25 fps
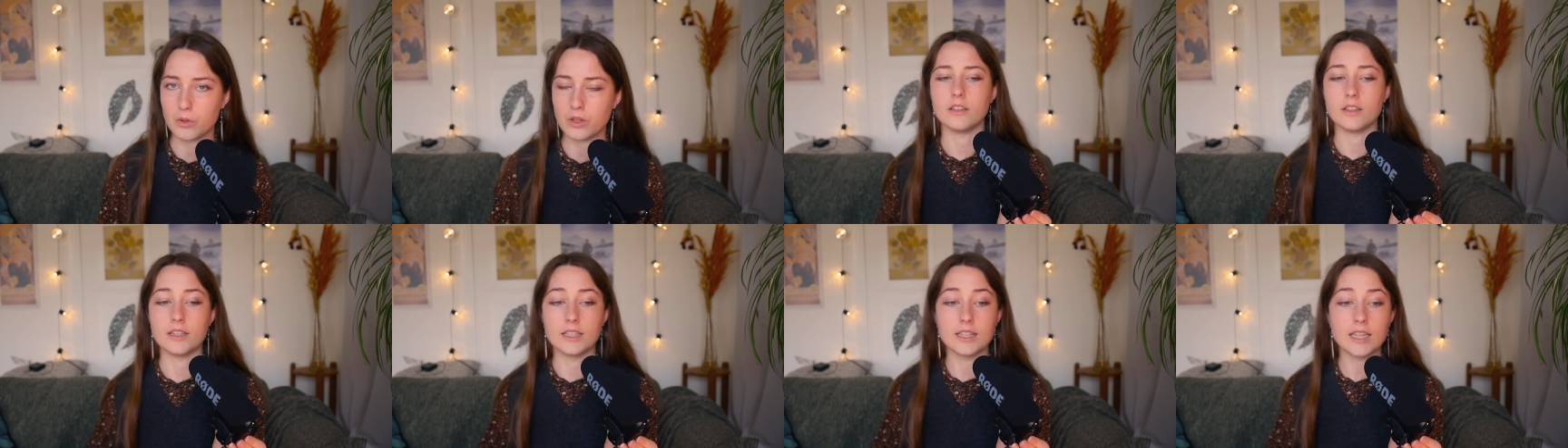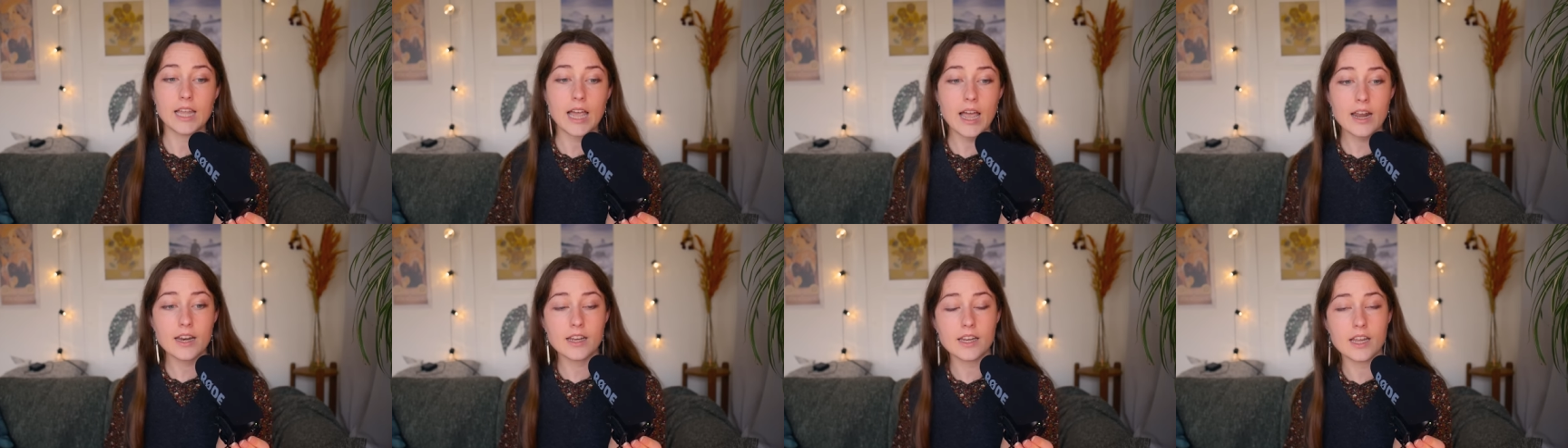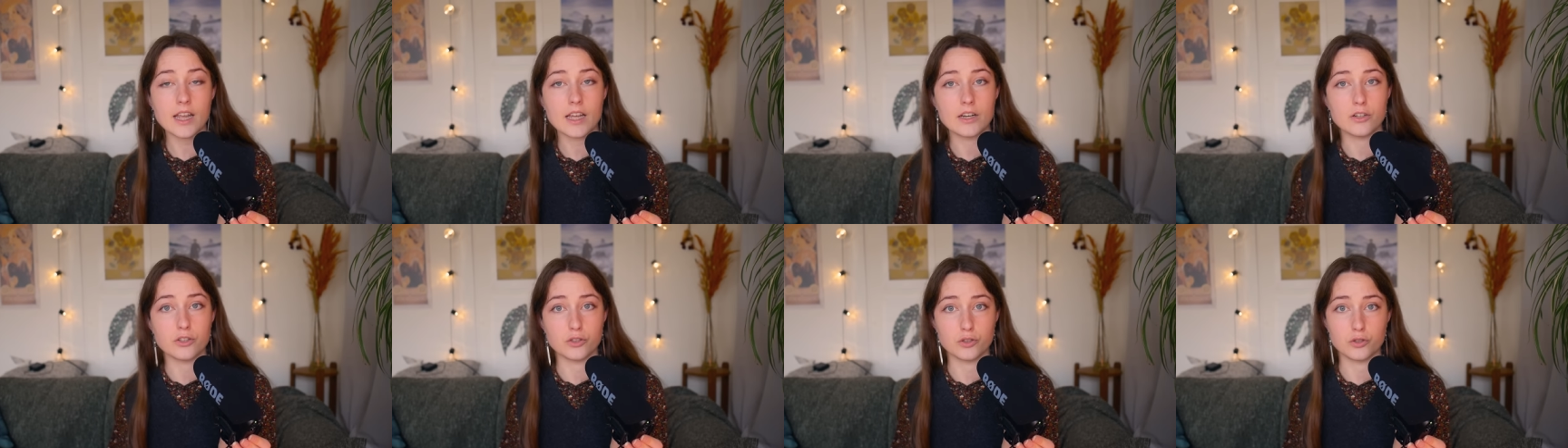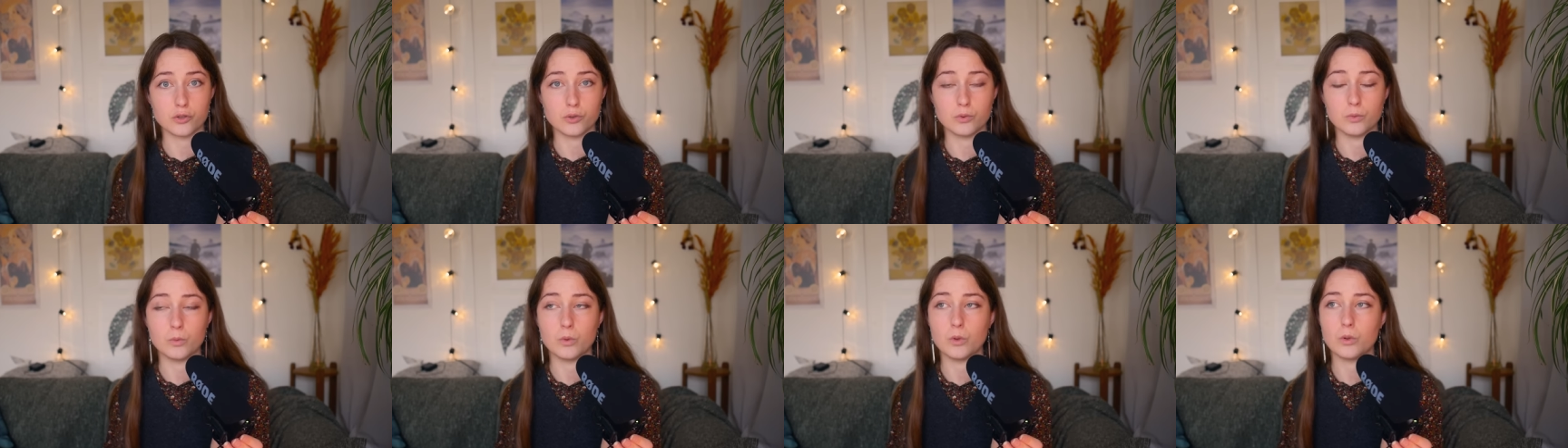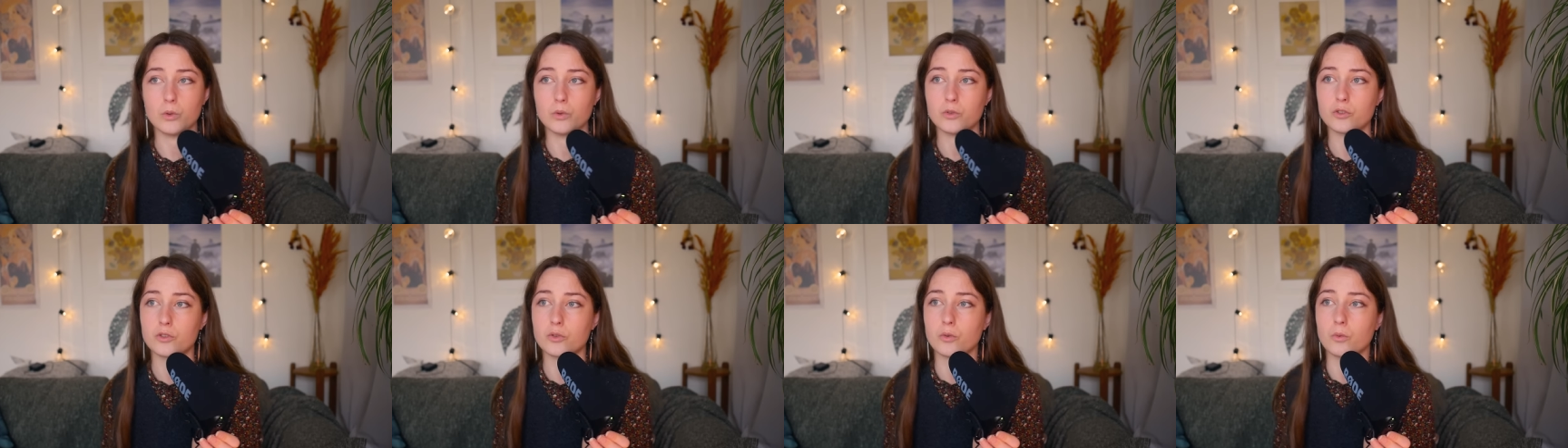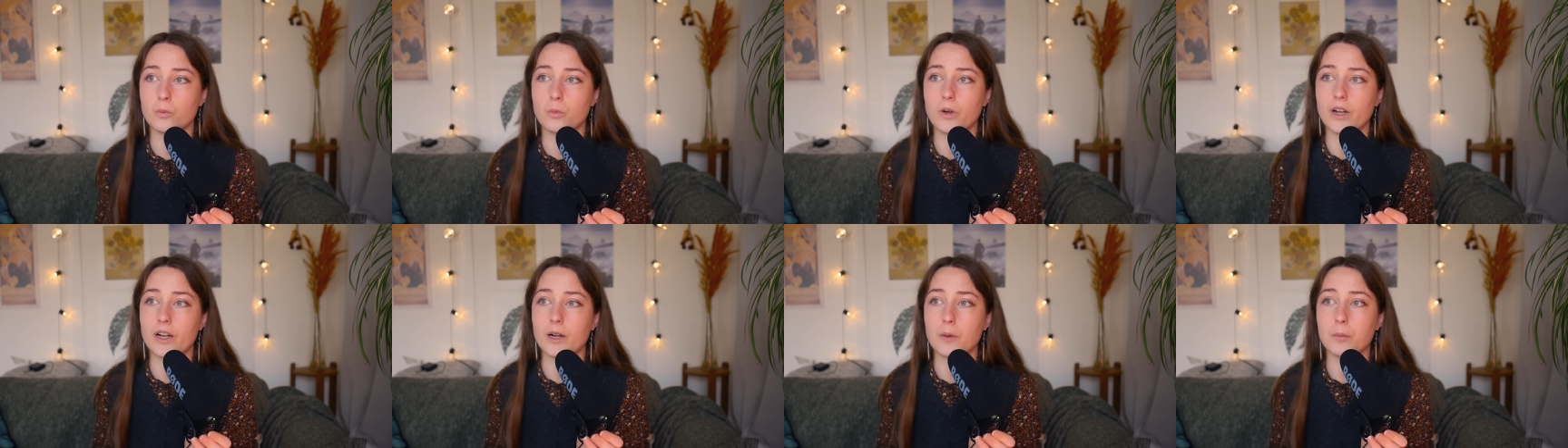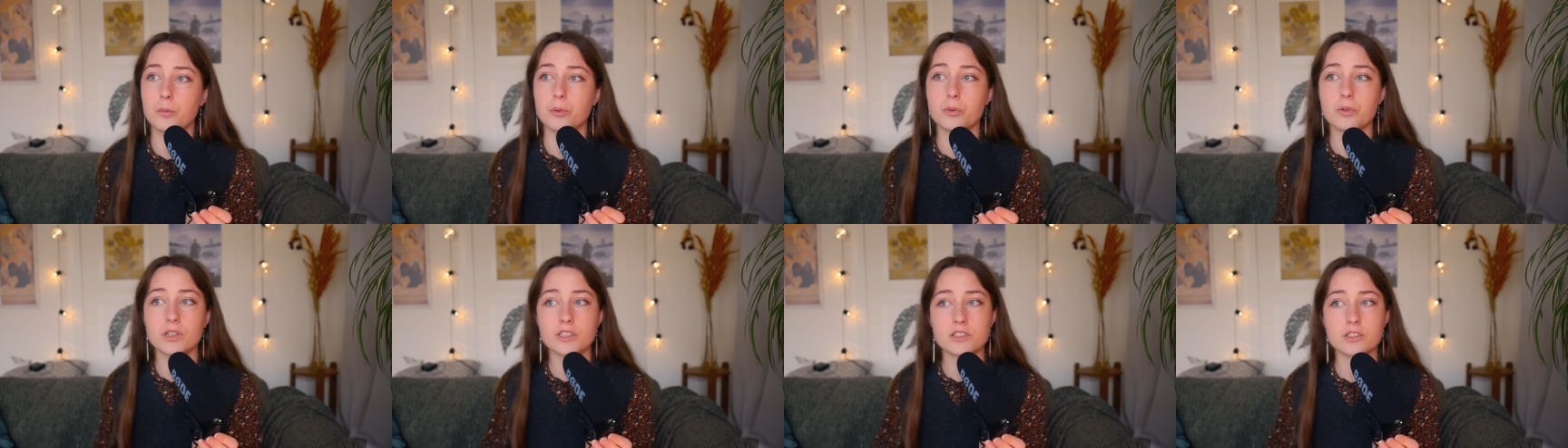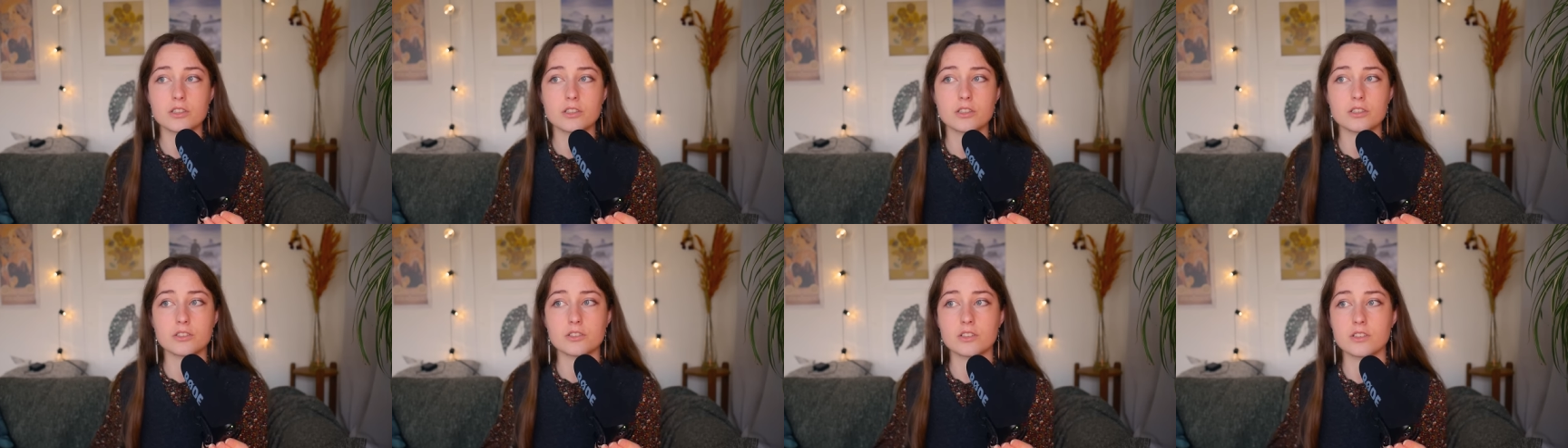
The gladiator duels, where prisoners